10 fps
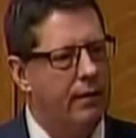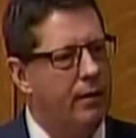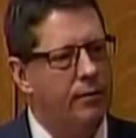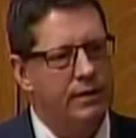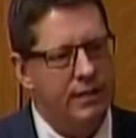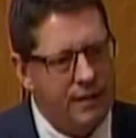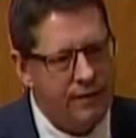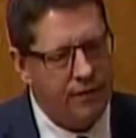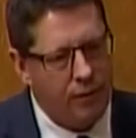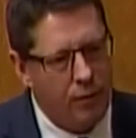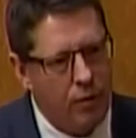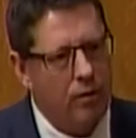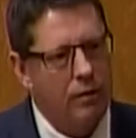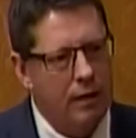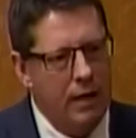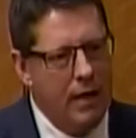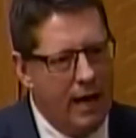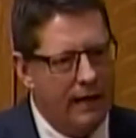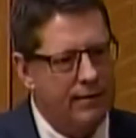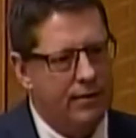It was as if the world
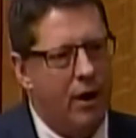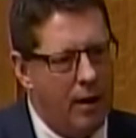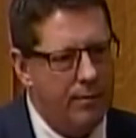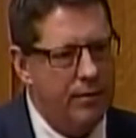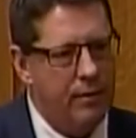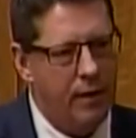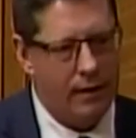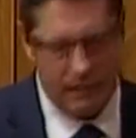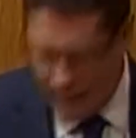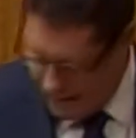had stopped on its